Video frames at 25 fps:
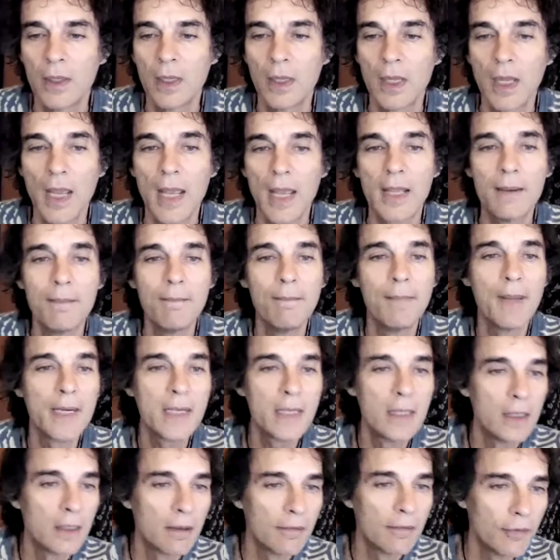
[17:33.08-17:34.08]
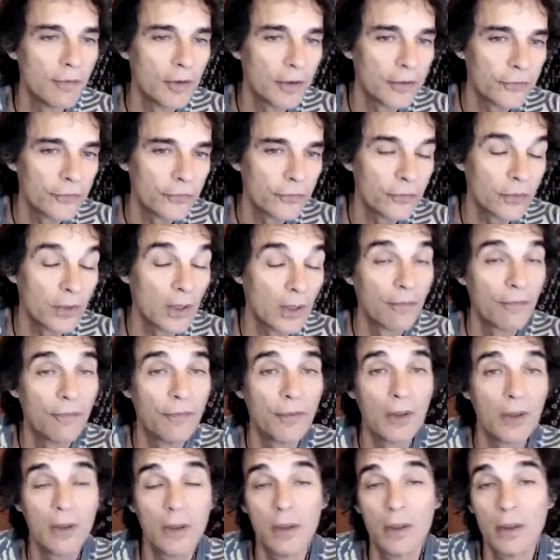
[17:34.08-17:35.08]
And many of us have,
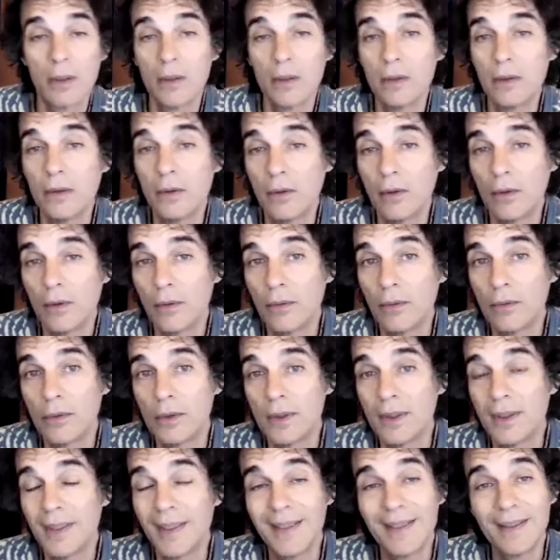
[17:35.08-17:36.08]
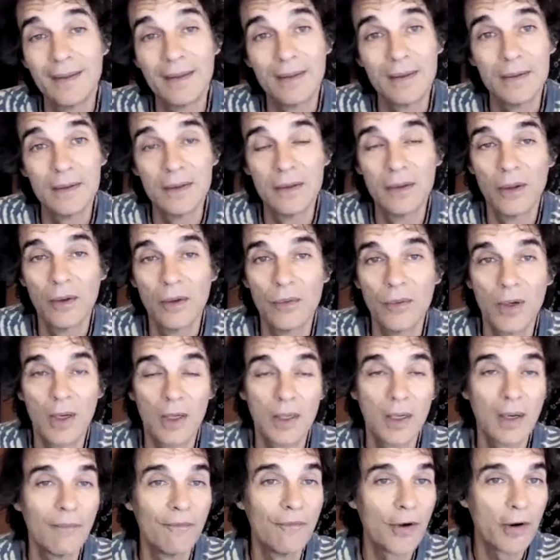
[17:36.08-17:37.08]
and
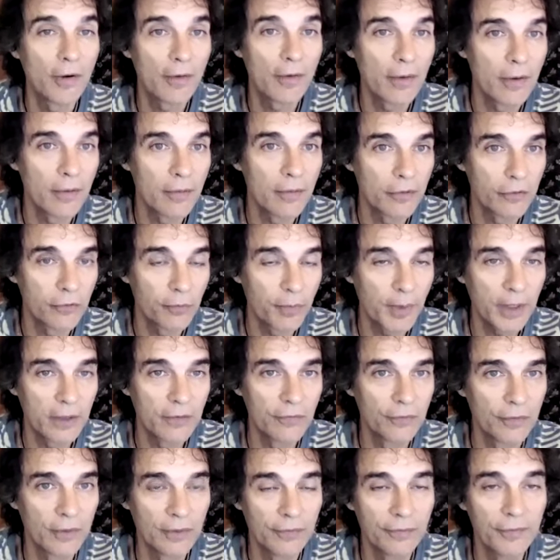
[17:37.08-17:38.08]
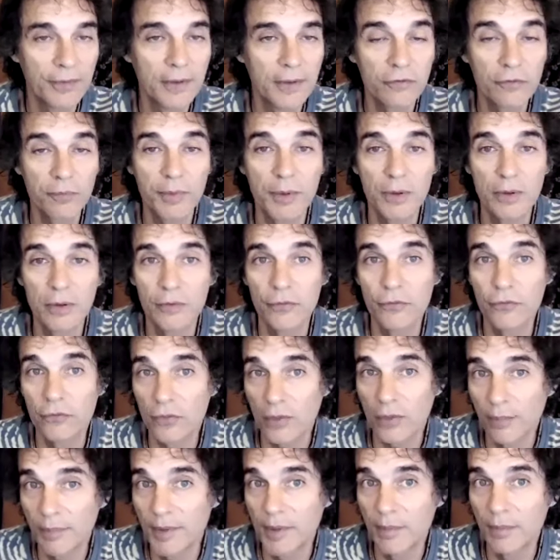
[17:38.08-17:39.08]
I'm very respectful of this, because
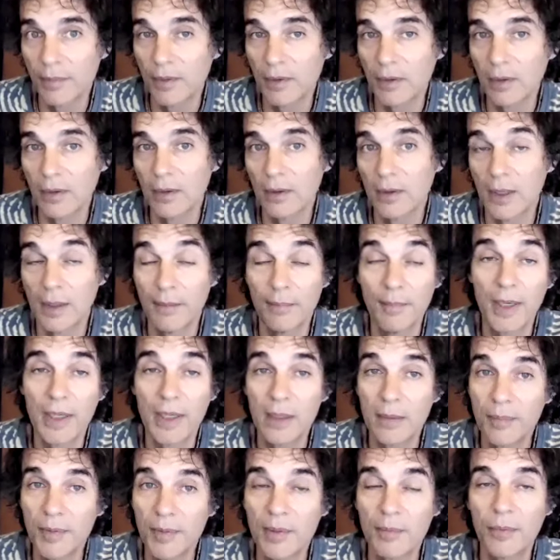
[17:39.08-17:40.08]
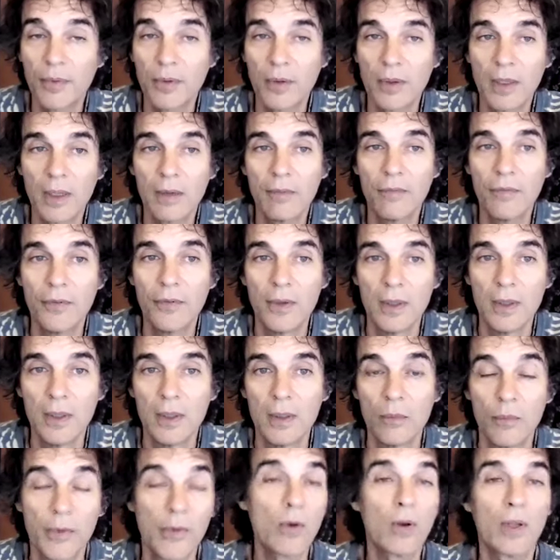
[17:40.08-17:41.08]
some people and many people
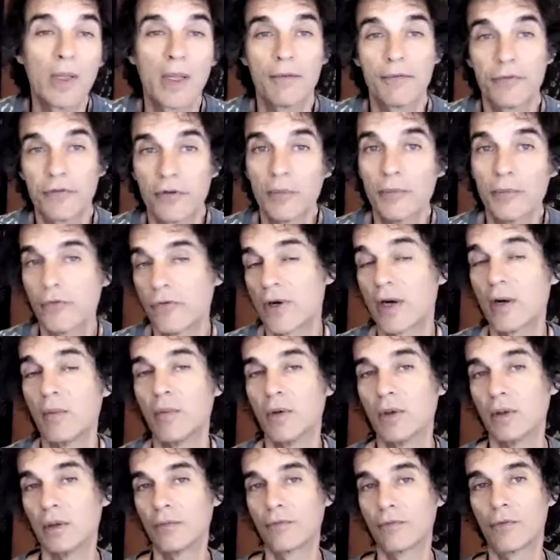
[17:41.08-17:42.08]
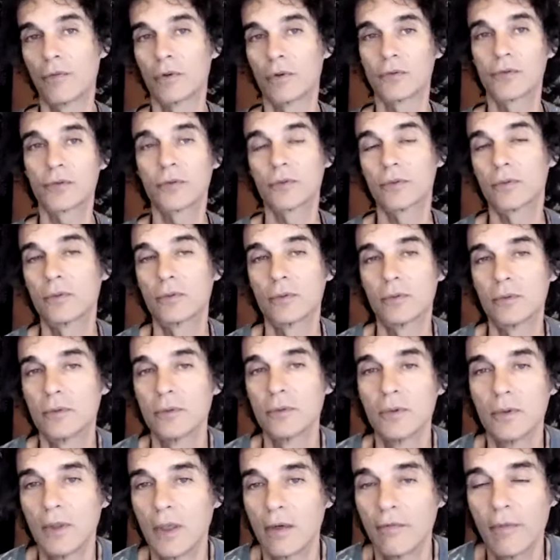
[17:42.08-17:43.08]
we all have some trauma. Of course,
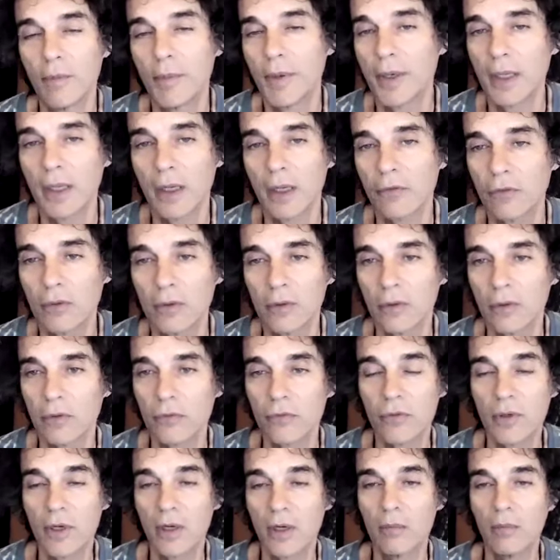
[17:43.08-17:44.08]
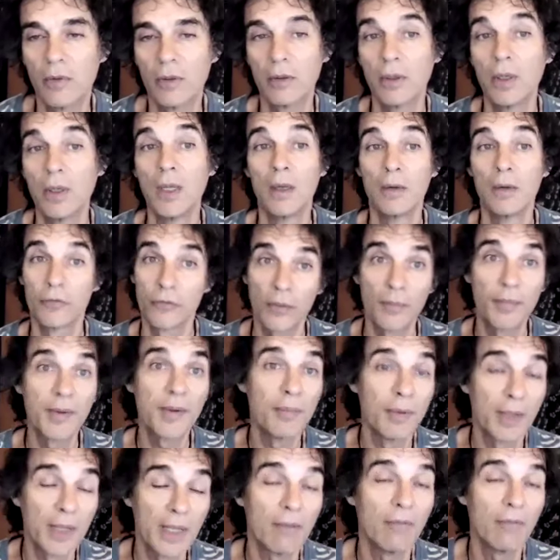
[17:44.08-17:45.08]
everybody has a little trauma. Some
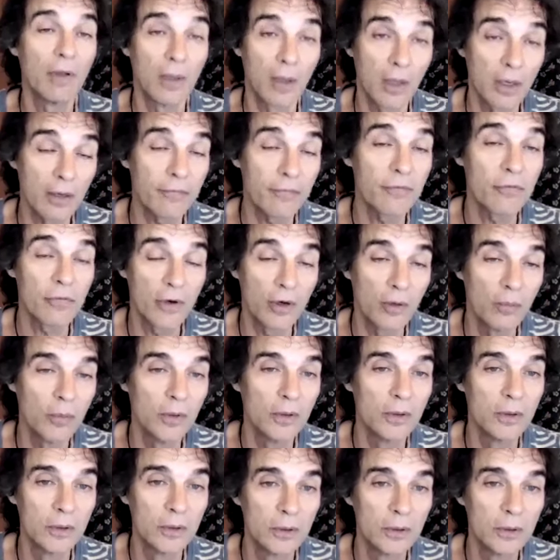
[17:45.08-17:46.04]
people have a lot of trauma.